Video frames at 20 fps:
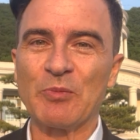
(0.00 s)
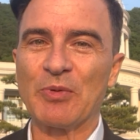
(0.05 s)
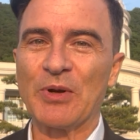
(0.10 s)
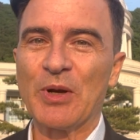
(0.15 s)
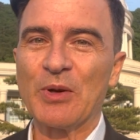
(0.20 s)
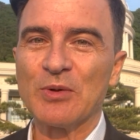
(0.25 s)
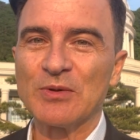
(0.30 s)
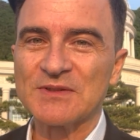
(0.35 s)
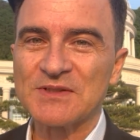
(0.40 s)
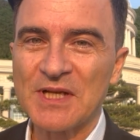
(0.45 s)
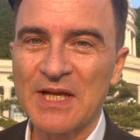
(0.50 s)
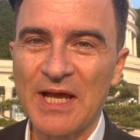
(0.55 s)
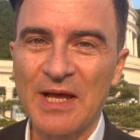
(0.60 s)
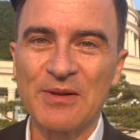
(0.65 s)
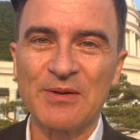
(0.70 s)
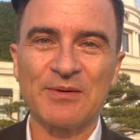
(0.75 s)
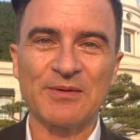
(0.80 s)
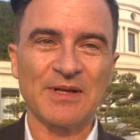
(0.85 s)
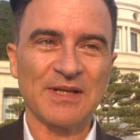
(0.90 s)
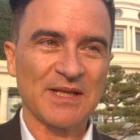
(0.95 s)
prayer hall
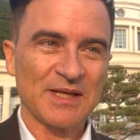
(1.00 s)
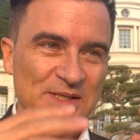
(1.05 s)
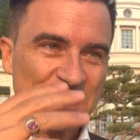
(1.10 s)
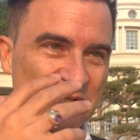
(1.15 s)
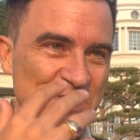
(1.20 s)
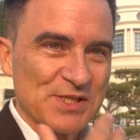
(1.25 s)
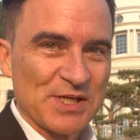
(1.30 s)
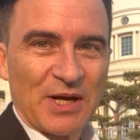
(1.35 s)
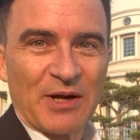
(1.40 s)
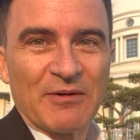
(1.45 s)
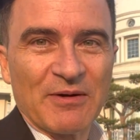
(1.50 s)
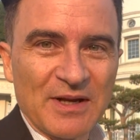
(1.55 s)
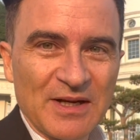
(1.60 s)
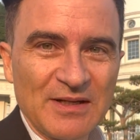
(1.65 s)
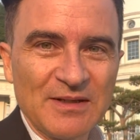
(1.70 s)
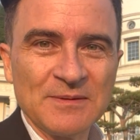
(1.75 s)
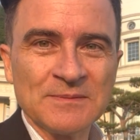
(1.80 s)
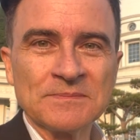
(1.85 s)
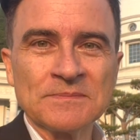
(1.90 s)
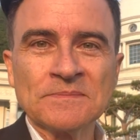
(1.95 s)
together, and then sharing,
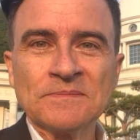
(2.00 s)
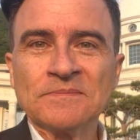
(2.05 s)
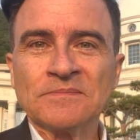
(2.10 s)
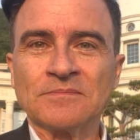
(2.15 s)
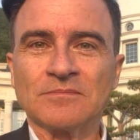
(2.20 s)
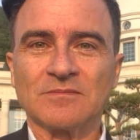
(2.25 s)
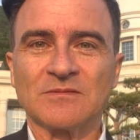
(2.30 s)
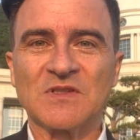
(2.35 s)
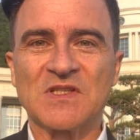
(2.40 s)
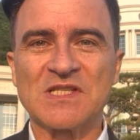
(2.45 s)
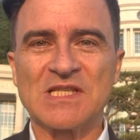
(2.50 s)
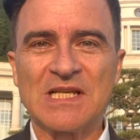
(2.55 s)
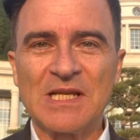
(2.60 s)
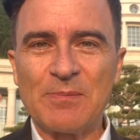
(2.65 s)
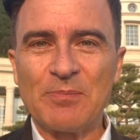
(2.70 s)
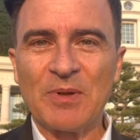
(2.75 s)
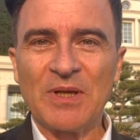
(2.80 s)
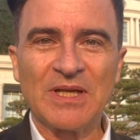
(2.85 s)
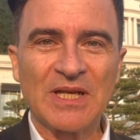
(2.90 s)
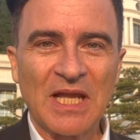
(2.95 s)

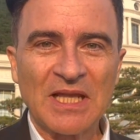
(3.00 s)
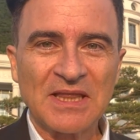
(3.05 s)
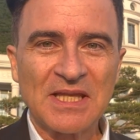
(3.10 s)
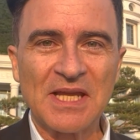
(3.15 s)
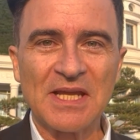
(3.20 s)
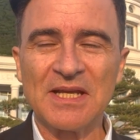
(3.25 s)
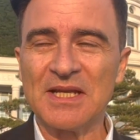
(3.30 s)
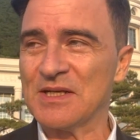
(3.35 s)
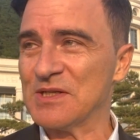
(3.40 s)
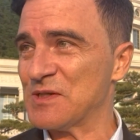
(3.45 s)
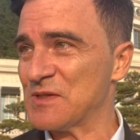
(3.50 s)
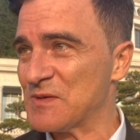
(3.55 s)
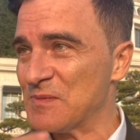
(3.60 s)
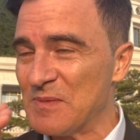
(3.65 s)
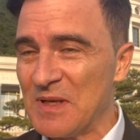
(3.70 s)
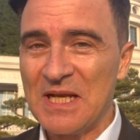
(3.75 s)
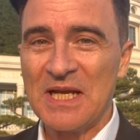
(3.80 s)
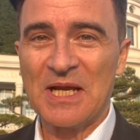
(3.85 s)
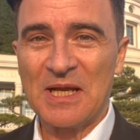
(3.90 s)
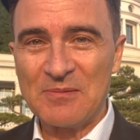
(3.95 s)
sleeping nothing, and just
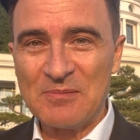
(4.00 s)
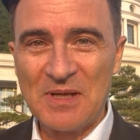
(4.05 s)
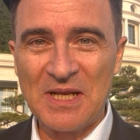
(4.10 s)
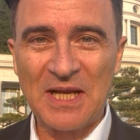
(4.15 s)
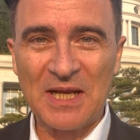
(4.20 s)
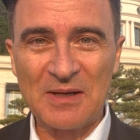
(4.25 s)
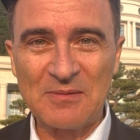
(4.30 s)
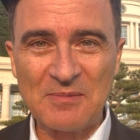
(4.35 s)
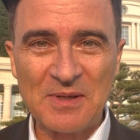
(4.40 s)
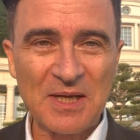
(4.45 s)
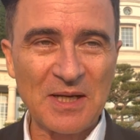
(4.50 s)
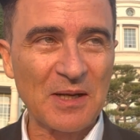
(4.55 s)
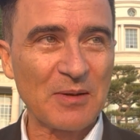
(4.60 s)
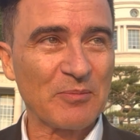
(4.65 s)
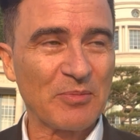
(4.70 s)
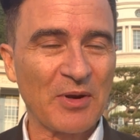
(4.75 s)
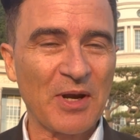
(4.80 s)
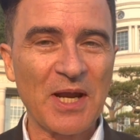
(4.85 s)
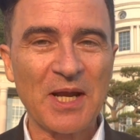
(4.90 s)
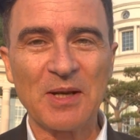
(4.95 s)
meeting and meeting and meeting and
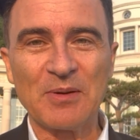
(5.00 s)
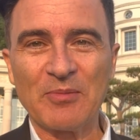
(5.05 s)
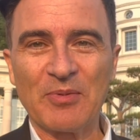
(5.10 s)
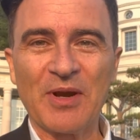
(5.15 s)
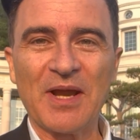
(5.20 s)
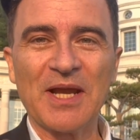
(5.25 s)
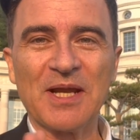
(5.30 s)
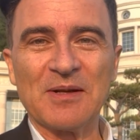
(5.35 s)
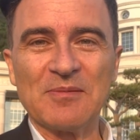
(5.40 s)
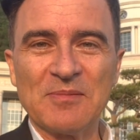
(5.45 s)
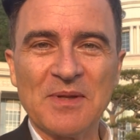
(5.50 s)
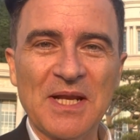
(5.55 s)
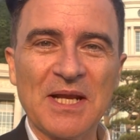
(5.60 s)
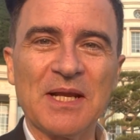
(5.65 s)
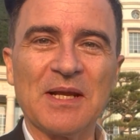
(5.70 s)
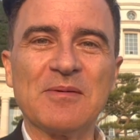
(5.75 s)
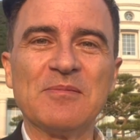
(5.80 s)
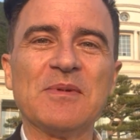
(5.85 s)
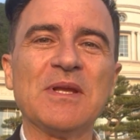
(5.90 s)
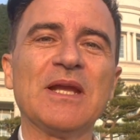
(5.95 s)
praying and praying and meeting
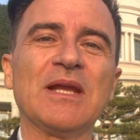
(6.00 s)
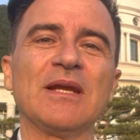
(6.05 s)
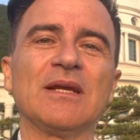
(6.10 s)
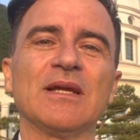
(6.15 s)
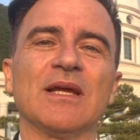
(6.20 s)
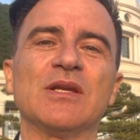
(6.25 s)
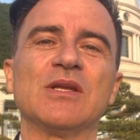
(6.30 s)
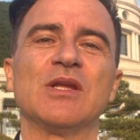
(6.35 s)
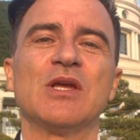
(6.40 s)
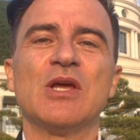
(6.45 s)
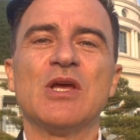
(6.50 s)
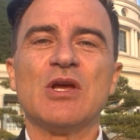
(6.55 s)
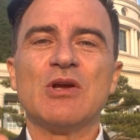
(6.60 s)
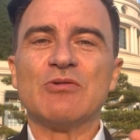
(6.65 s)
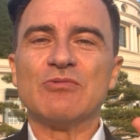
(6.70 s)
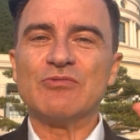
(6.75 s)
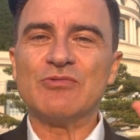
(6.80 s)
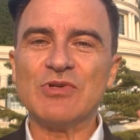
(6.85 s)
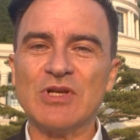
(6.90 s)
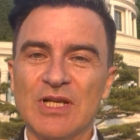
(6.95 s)
and meeting, and
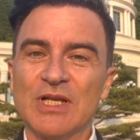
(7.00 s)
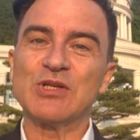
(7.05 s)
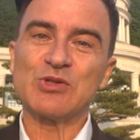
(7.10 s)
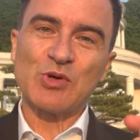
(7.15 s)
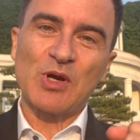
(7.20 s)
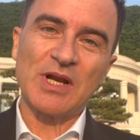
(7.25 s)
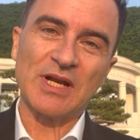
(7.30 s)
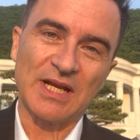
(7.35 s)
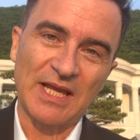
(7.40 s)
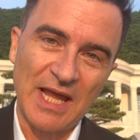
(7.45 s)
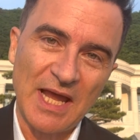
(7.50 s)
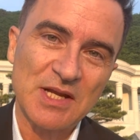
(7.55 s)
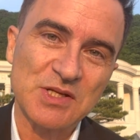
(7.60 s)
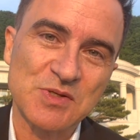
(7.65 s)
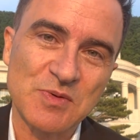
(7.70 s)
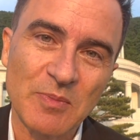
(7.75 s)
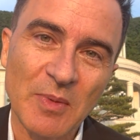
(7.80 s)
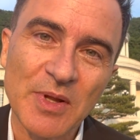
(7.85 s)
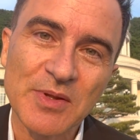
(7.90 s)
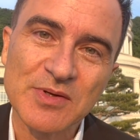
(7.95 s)
really trying to catch
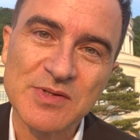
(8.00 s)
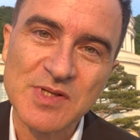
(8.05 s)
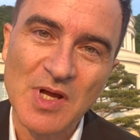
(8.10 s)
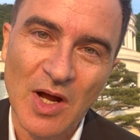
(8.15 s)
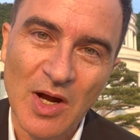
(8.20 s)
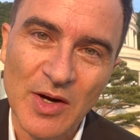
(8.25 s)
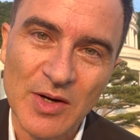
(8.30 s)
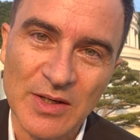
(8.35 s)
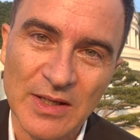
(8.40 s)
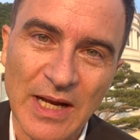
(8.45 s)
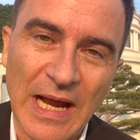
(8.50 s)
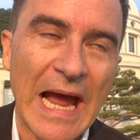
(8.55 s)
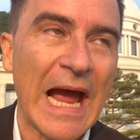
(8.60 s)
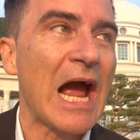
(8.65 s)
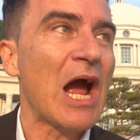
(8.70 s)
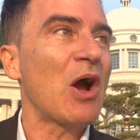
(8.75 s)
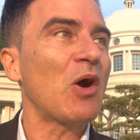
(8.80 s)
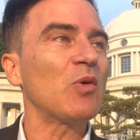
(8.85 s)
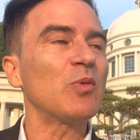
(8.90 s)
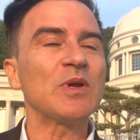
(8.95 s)
Mother's heart,
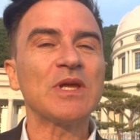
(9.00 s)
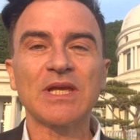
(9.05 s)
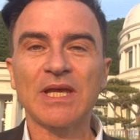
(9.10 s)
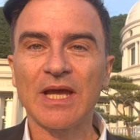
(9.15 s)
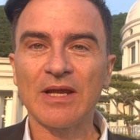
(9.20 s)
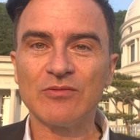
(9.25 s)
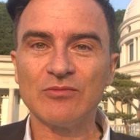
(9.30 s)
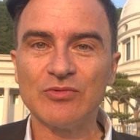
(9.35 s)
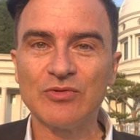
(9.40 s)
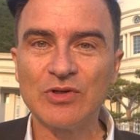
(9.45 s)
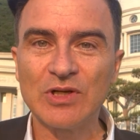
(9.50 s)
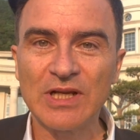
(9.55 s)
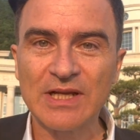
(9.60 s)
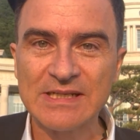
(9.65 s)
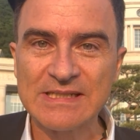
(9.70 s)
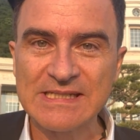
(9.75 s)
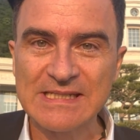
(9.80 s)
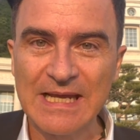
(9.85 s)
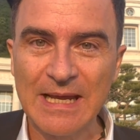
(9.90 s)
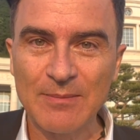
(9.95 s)
how we can really
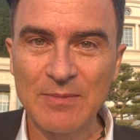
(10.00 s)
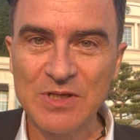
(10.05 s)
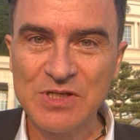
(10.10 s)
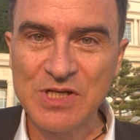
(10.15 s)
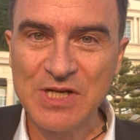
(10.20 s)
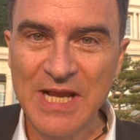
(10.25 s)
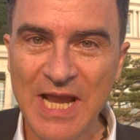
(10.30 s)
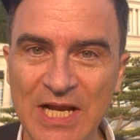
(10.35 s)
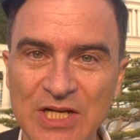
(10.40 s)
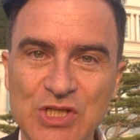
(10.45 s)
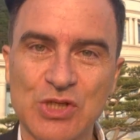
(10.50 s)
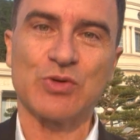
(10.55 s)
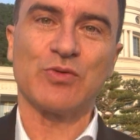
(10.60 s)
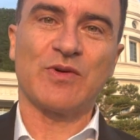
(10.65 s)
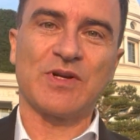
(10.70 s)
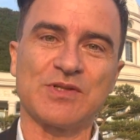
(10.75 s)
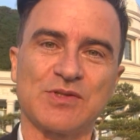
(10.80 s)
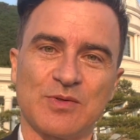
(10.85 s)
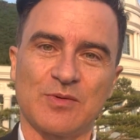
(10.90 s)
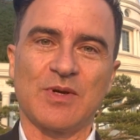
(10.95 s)
establish a national
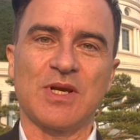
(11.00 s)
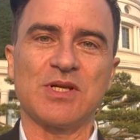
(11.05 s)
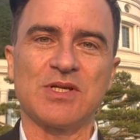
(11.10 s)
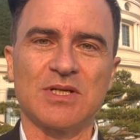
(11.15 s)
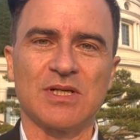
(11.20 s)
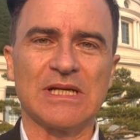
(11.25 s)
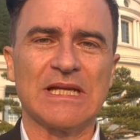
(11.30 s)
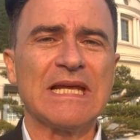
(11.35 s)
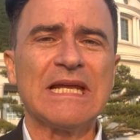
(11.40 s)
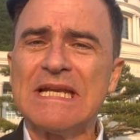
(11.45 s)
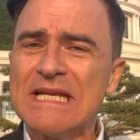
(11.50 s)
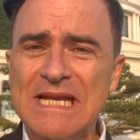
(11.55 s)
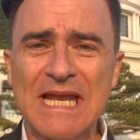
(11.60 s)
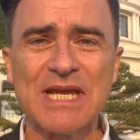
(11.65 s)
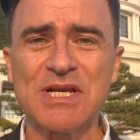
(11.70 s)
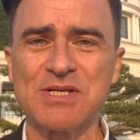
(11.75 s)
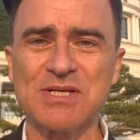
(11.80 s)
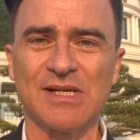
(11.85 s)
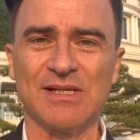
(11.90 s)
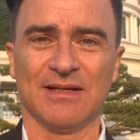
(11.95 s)
restoration. Any
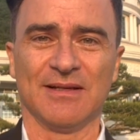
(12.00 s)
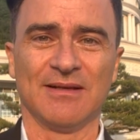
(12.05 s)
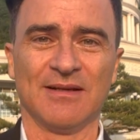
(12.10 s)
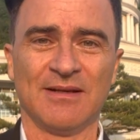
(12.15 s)
nation,